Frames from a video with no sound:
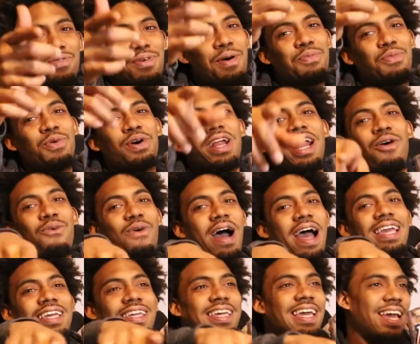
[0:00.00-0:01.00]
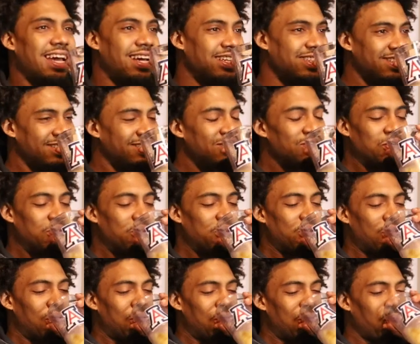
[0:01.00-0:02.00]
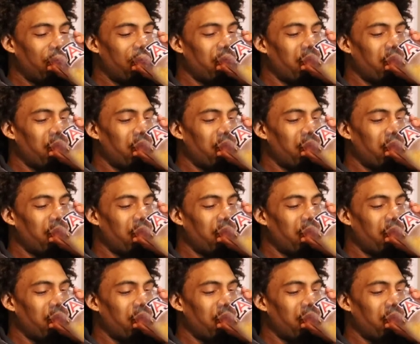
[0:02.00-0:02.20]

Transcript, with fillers: my boy. That's why he gained you. Got you.